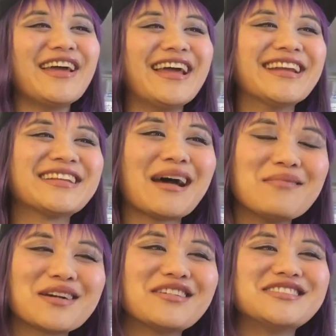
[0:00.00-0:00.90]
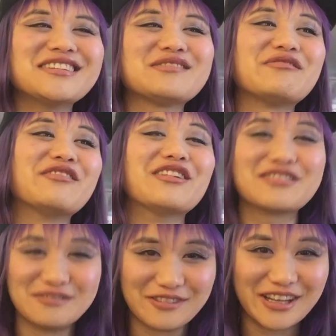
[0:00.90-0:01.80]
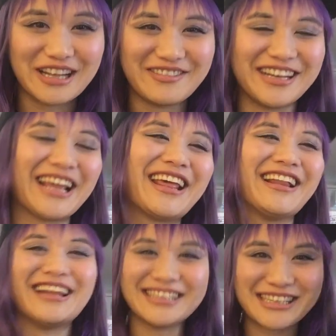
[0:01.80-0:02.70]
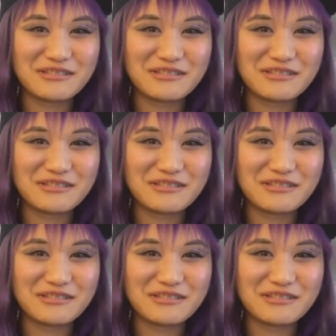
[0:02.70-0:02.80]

and Tamago just looks really ridiculous.